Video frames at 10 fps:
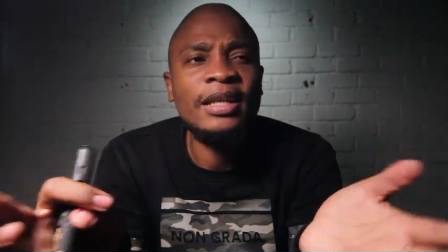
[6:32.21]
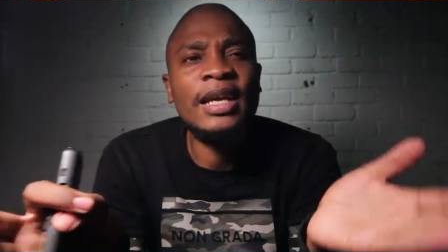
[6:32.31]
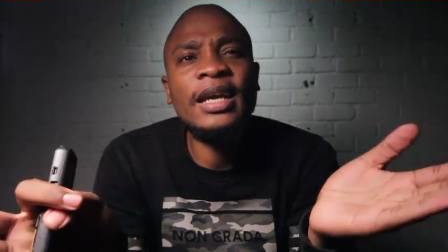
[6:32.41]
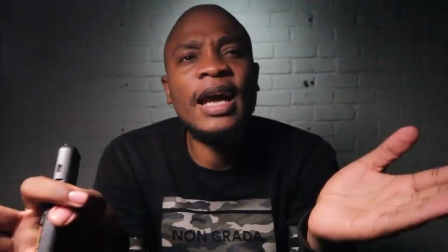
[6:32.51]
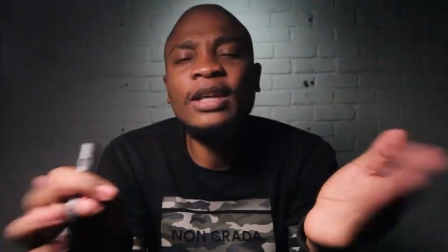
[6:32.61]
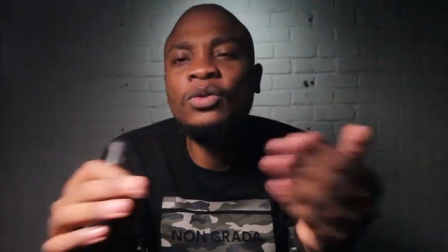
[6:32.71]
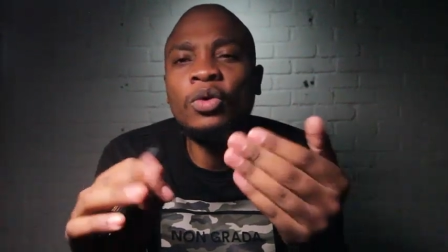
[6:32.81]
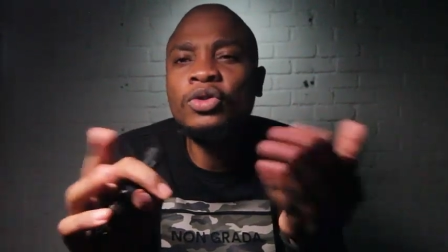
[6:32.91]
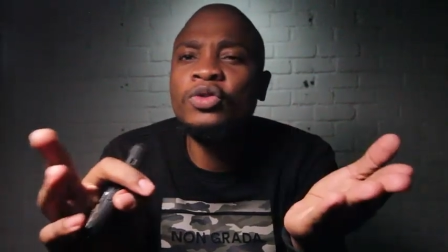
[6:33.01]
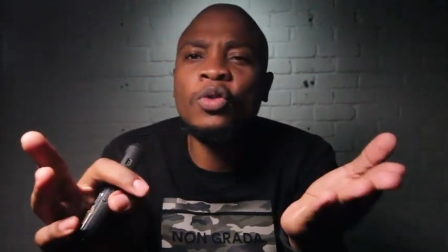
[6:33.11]
like I
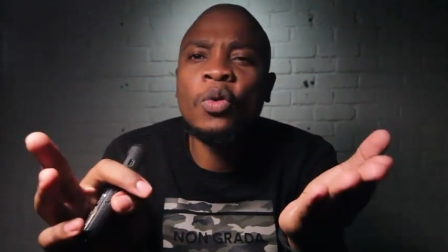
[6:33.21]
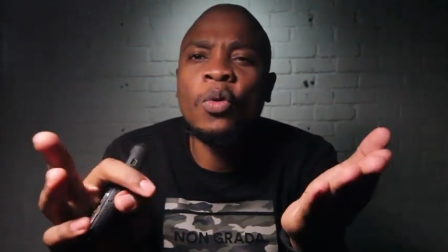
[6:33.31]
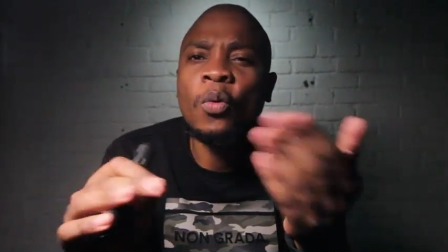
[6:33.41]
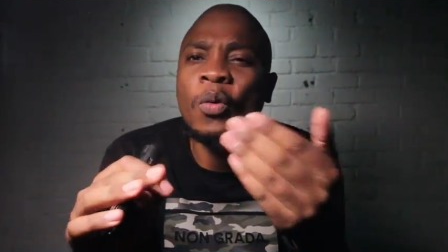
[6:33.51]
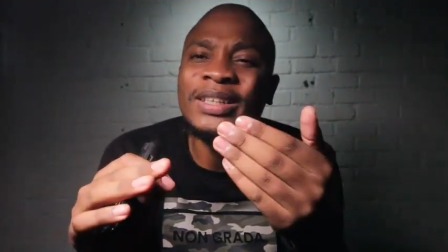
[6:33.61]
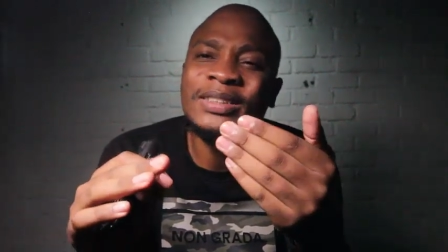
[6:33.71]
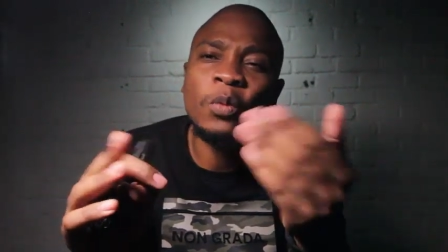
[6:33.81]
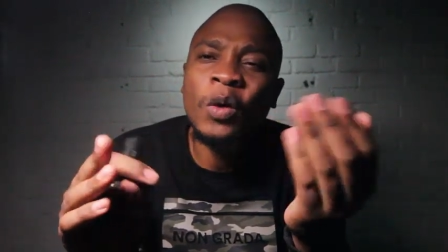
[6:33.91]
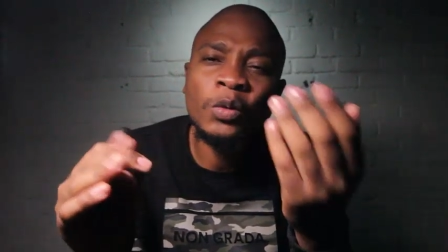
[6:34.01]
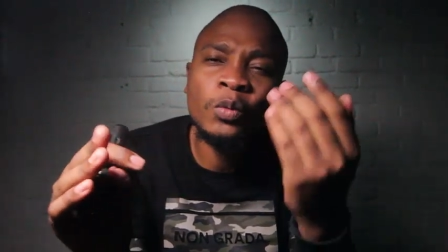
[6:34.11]
don't know what
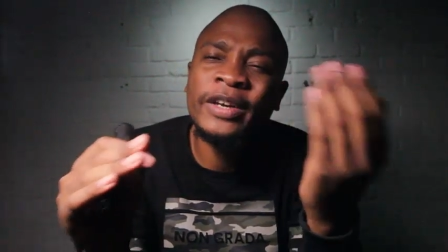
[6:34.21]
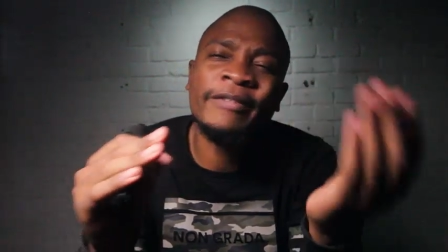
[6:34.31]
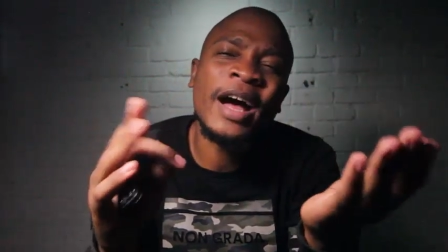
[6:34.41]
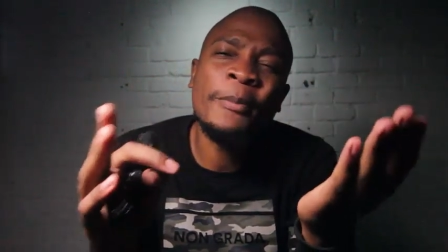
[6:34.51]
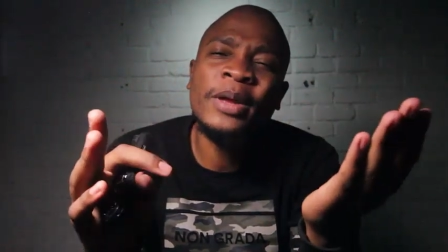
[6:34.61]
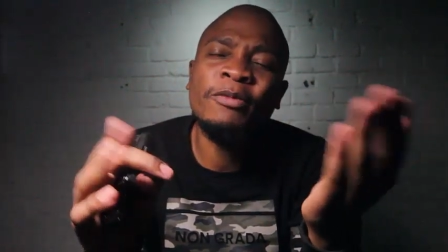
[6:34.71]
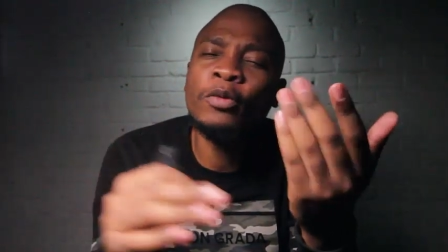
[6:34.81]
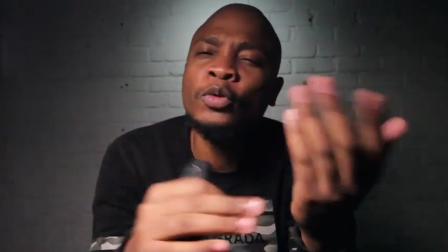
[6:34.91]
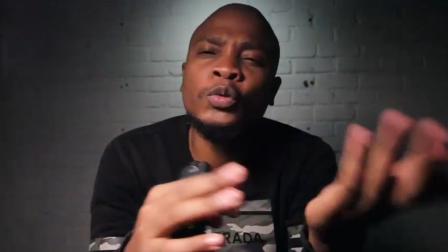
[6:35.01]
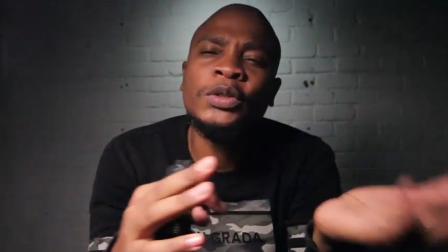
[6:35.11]
what would have happened
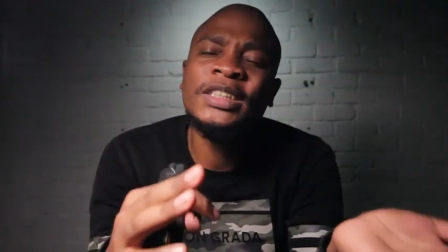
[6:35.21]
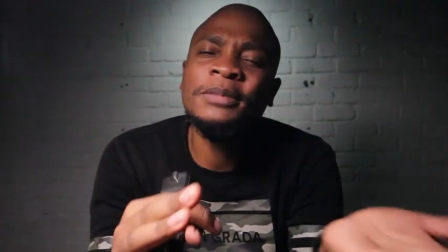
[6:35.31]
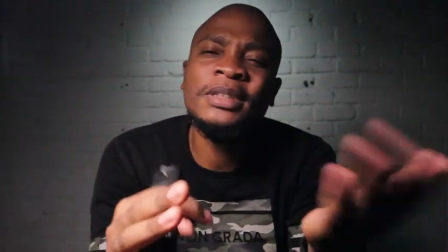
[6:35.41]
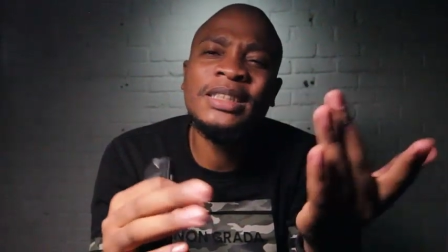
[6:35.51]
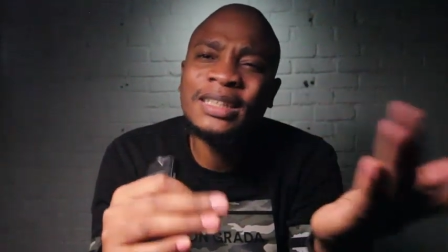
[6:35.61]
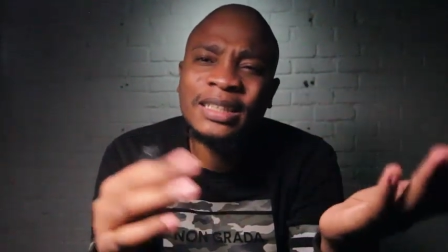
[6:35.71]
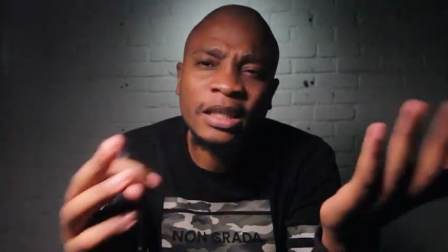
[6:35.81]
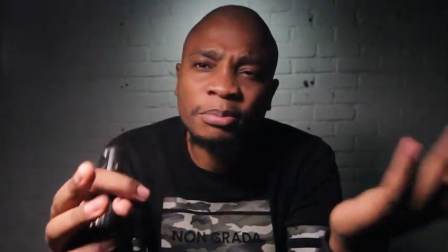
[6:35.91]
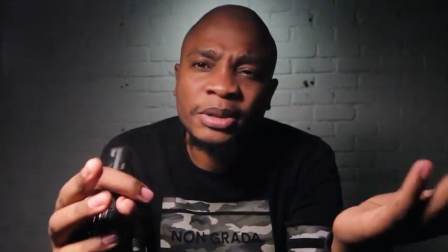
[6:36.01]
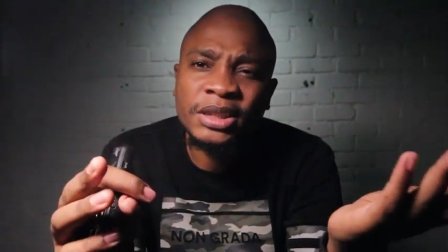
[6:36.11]
for you to see me
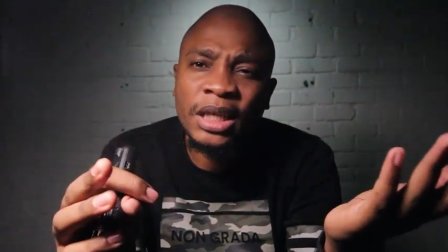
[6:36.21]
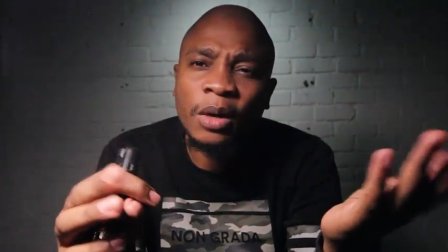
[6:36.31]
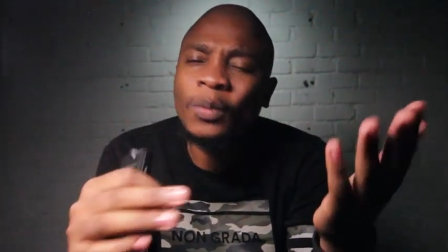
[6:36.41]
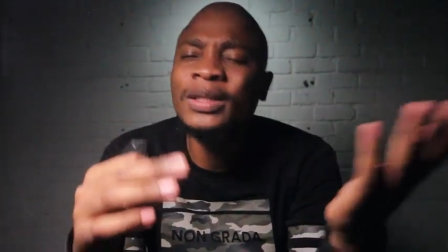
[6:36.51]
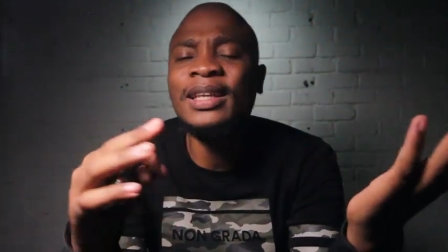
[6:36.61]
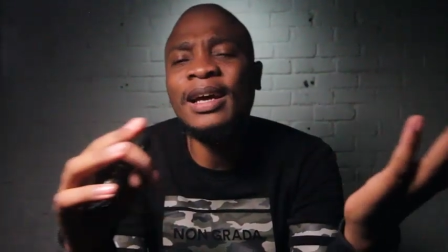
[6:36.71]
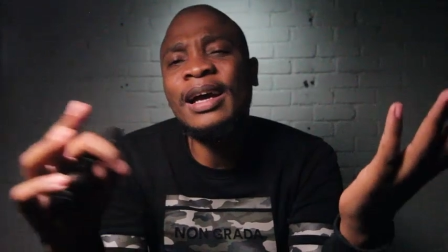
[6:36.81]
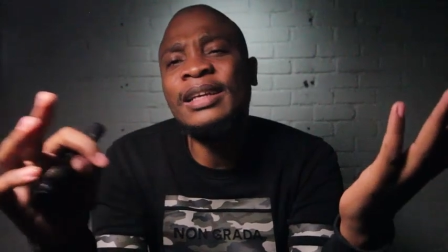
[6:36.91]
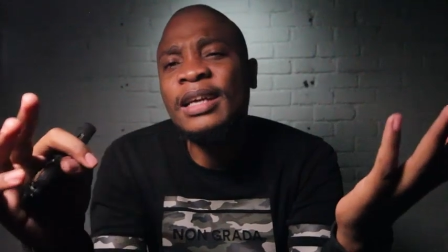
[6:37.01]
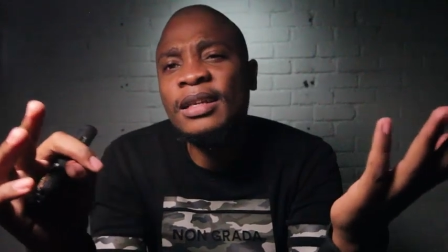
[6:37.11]
taking a picture with
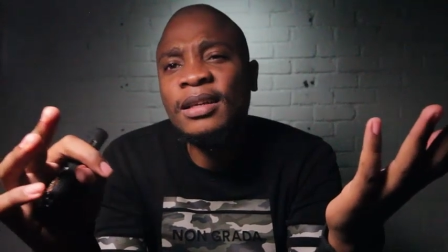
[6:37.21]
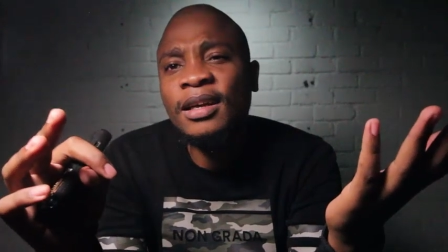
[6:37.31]
Lehana.